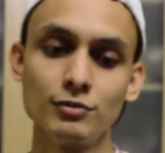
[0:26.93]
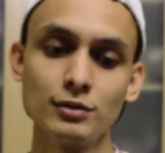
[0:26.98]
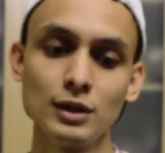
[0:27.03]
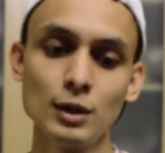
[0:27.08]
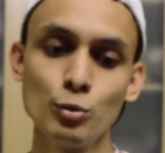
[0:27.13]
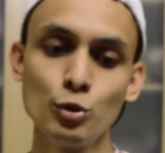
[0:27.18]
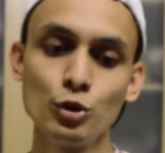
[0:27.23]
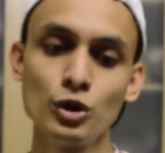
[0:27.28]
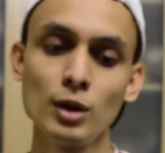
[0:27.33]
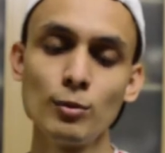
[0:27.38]

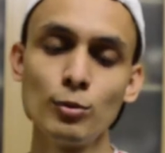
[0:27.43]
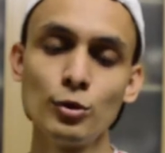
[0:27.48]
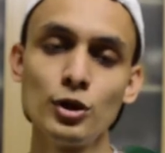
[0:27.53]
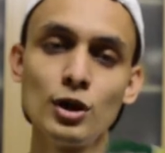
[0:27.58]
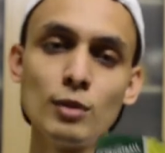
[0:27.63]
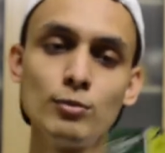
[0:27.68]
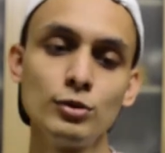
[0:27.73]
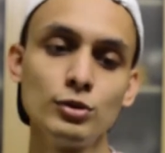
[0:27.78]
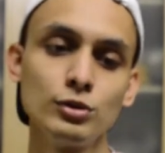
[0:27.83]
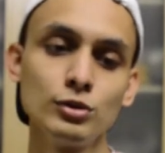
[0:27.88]

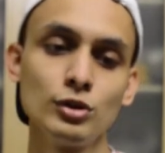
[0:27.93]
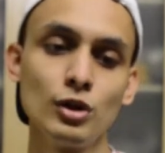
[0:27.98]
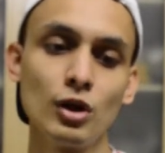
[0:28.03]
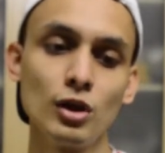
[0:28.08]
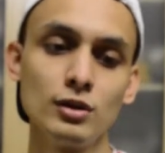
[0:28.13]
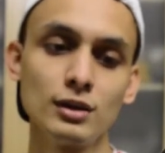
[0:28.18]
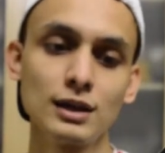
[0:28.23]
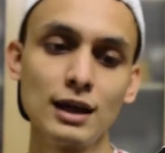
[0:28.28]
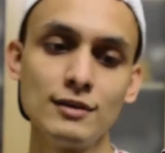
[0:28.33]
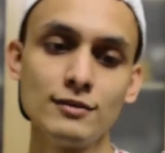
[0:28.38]

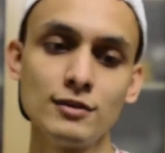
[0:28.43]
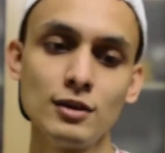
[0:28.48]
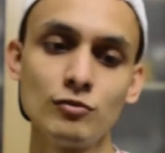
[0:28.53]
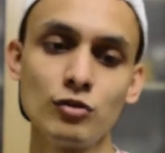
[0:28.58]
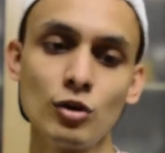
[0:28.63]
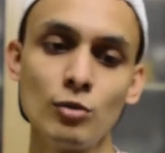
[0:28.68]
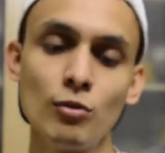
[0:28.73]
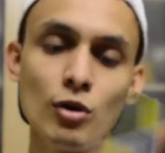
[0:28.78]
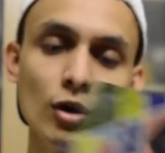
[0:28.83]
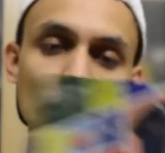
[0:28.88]

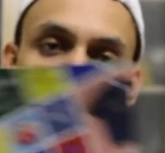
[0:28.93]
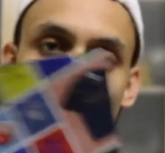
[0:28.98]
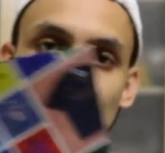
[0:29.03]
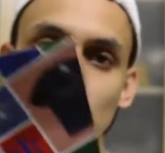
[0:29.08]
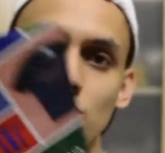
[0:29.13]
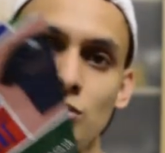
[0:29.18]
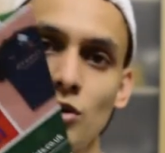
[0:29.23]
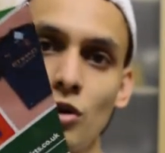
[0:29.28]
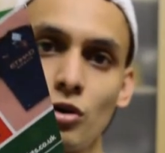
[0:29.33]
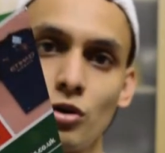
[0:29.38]

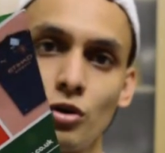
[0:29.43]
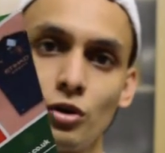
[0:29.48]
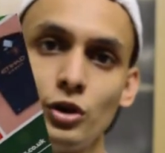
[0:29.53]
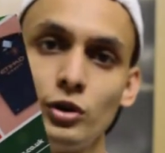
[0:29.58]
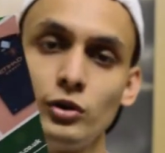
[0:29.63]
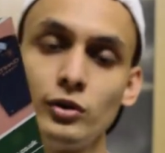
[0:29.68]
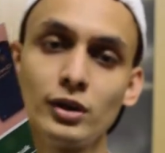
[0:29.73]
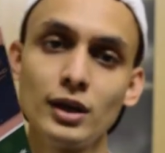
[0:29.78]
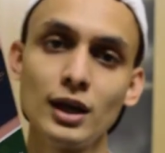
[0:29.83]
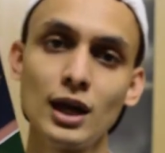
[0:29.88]

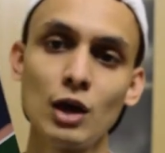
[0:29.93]
www.classicfootballshirts.co.uk.